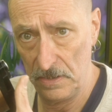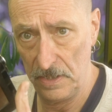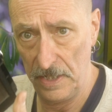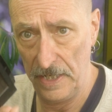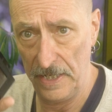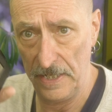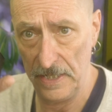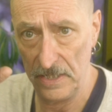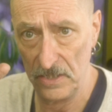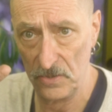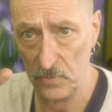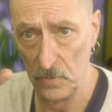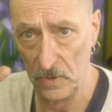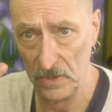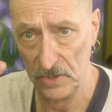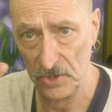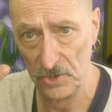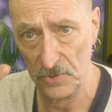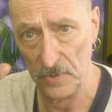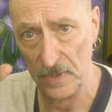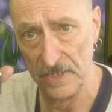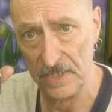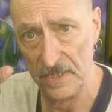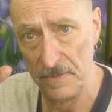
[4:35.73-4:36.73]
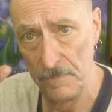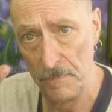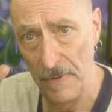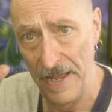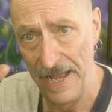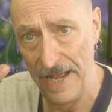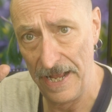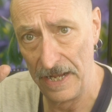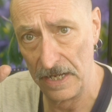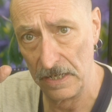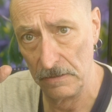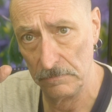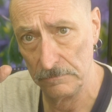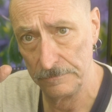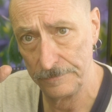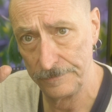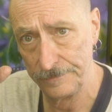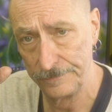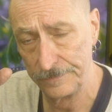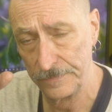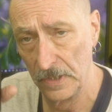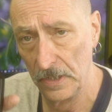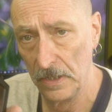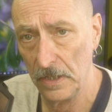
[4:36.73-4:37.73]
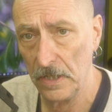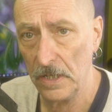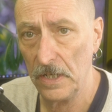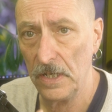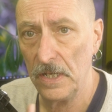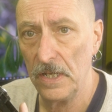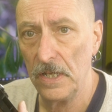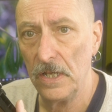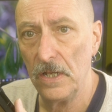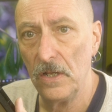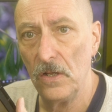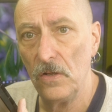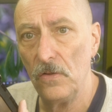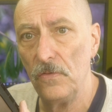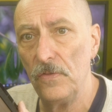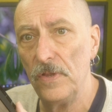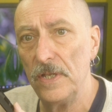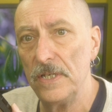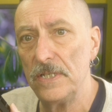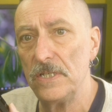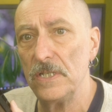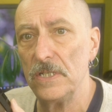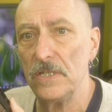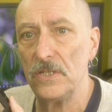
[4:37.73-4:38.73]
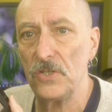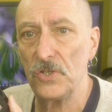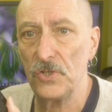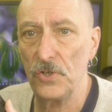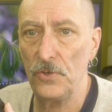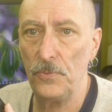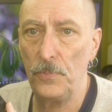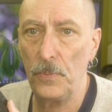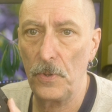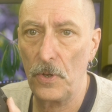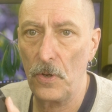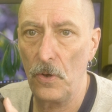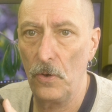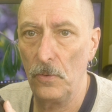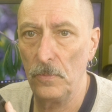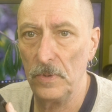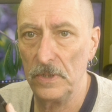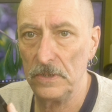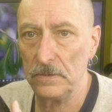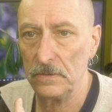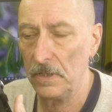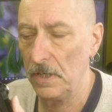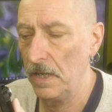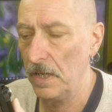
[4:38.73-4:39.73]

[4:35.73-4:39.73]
in its 120 back. This is super common.